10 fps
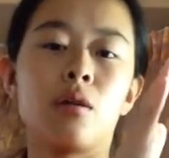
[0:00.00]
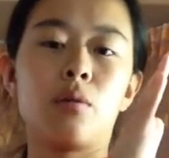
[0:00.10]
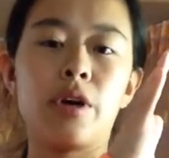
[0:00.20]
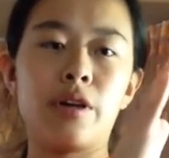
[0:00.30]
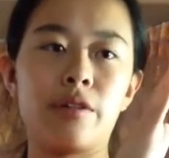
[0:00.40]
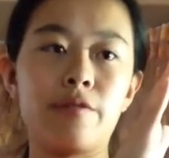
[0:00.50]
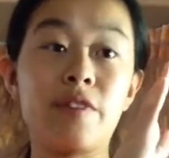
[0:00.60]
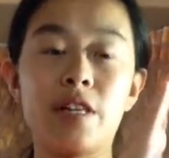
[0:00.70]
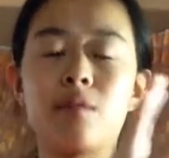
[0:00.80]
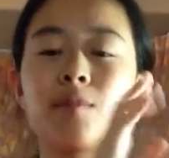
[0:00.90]
with
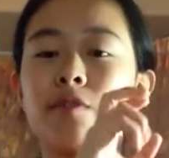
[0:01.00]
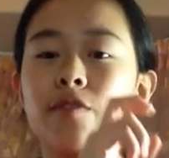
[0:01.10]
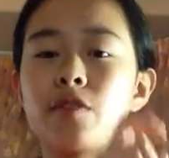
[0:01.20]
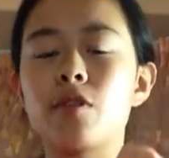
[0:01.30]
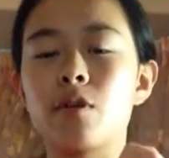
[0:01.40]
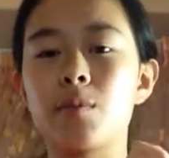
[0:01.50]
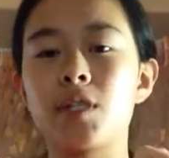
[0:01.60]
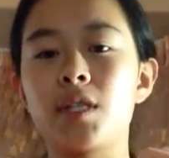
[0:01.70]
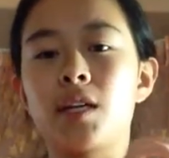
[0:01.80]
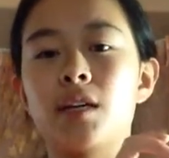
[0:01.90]
victims of
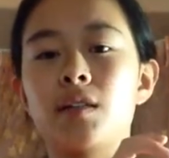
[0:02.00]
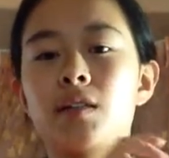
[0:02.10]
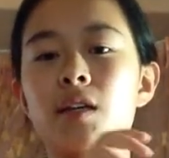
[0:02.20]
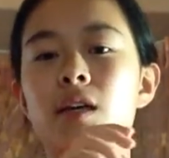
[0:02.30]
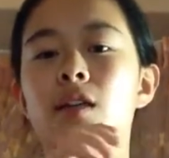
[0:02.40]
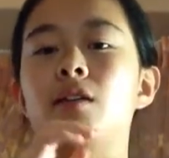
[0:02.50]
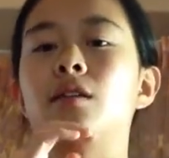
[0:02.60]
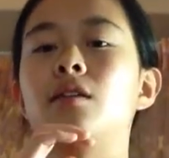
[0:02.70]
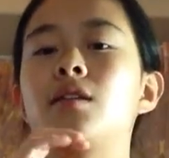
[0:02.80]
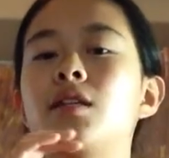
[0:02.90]
circumstance
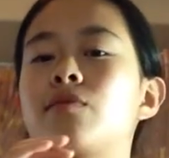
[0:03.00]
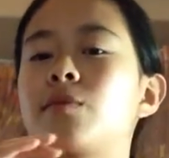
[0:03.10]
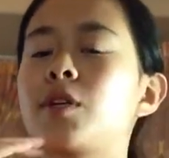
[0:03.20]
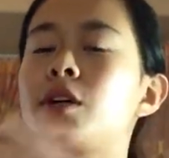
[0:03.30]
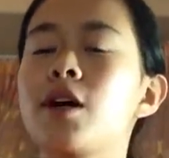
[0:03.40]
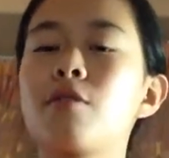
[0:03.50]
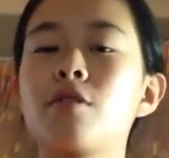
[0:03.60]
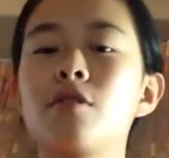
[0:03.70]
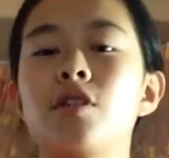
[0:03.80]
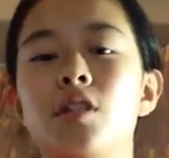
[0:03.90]
and scenes from the Kite
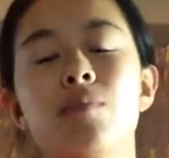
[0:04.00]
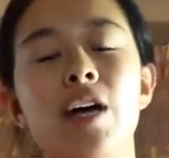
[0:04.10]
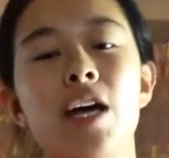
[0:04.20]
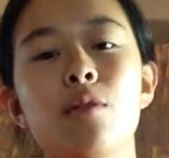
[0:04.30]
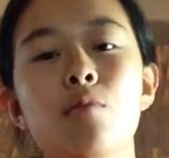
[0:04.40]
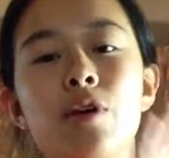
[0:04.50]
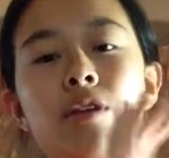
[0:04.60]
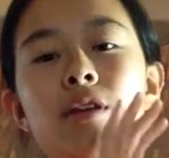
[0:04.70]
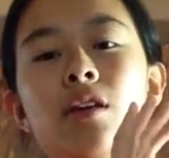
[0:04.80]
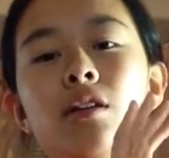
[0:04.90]
Runner displayed
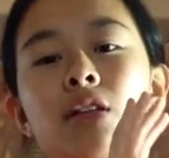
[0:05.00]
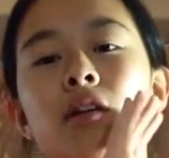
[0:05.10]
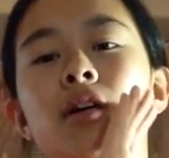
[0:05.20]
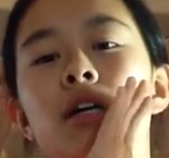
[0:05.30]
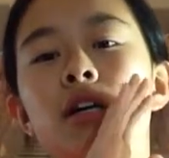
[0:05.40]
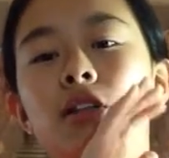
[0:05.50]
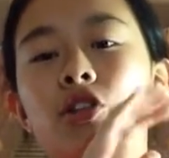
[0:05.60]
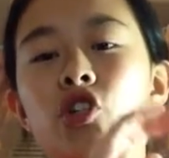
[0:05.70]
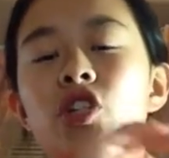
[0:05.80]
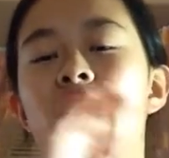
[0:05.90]
within the
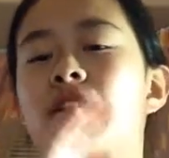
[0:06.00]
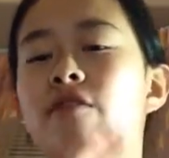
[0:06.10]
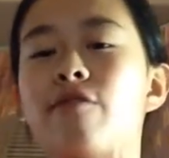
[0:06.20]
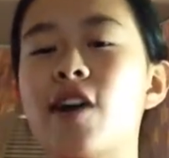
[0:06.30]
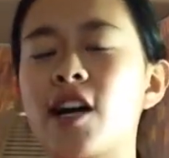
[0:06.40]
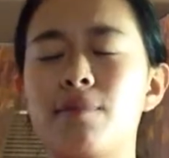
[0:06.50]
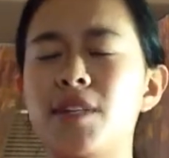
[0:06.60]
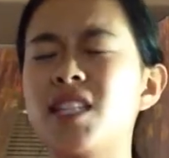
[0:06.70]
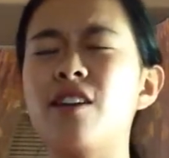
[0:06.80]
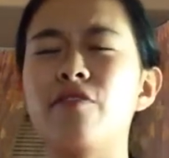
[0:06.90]
shattered
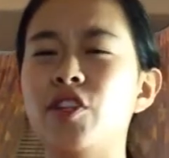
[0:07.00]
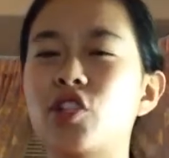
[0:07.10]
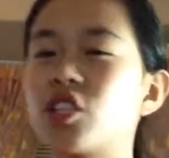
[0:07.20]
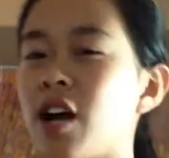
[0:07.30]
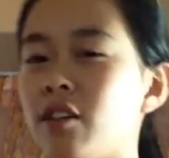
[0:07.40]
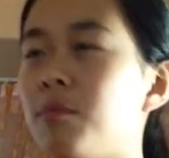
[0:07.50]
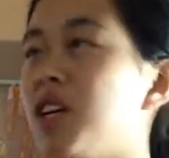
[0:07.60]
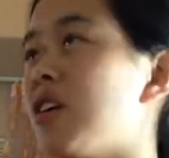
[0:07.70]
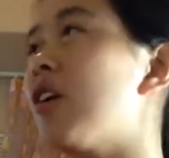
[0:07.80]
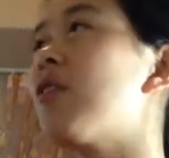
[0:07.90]
fragments of the shattered
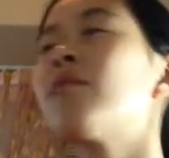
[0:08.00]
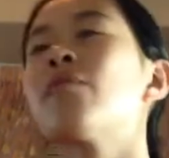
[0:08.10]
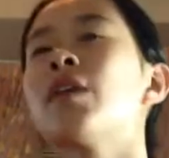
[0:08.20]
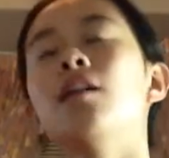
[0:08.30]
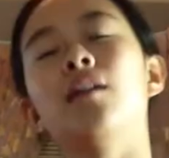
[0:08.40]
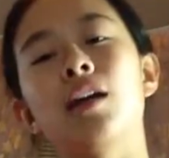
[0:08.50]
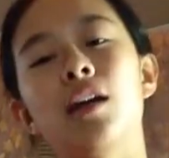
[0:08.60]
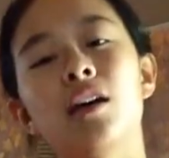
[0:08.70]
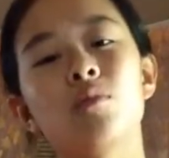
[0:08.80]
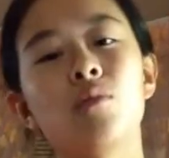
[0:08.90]
mirror.
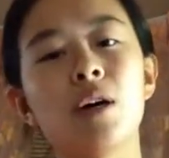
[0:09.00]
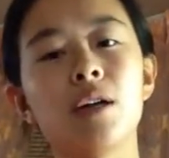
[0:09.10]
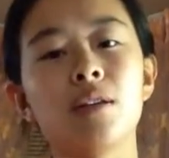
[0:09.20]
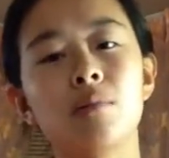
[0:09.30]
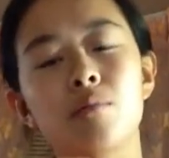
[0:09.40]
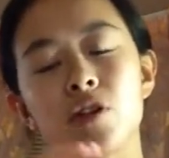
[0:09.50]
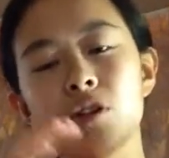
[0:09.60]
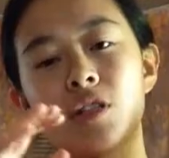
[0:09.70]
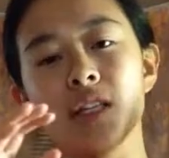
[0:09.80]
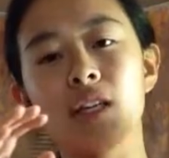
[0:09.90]
And one
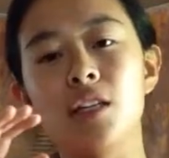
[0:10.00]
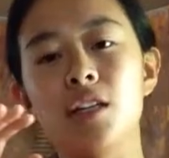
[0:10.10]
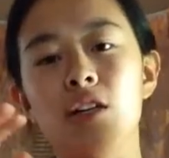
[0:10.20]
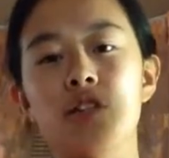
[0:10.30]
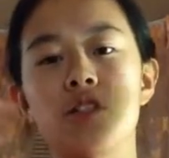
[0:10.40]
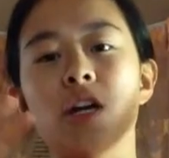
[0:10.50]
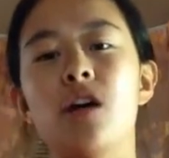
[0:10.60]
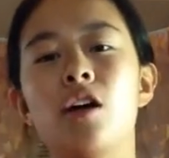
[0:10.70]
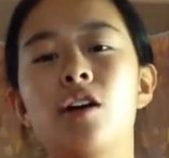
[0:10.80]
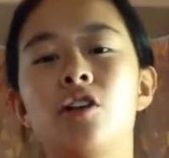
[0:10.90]
person,
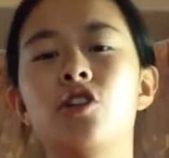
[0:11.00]
a